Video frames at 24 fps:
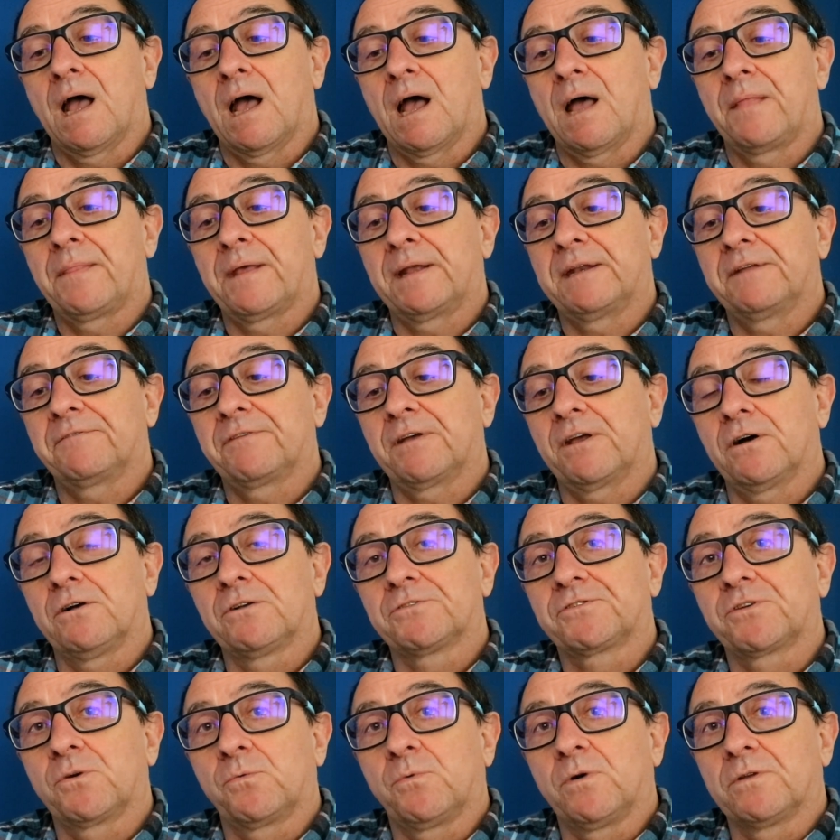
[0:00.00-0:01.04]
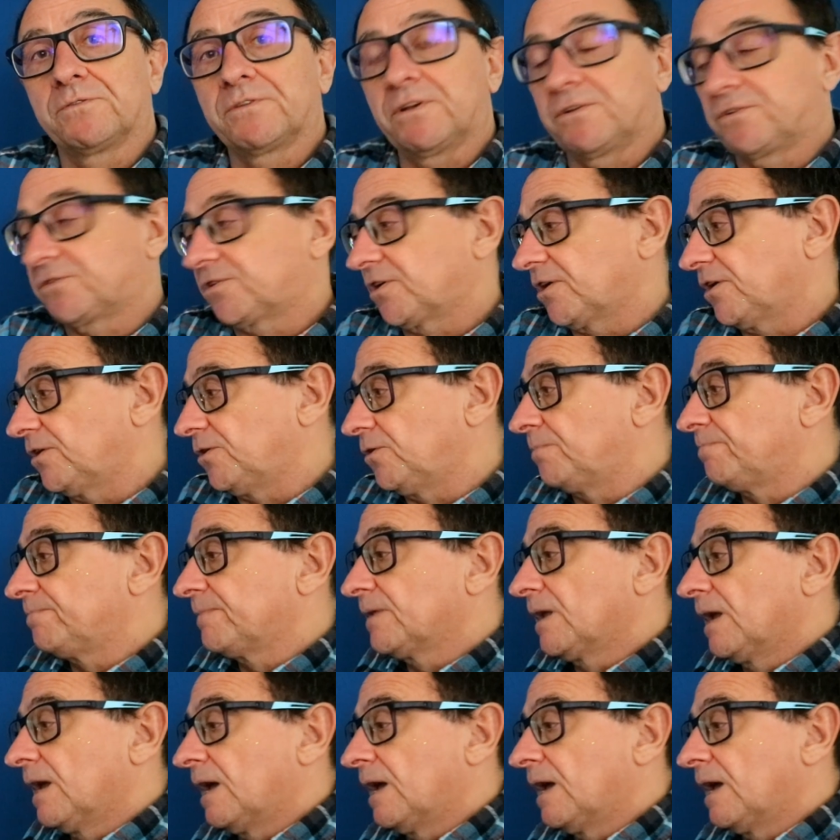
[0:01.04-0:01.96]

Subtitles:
and then if I also wanted to,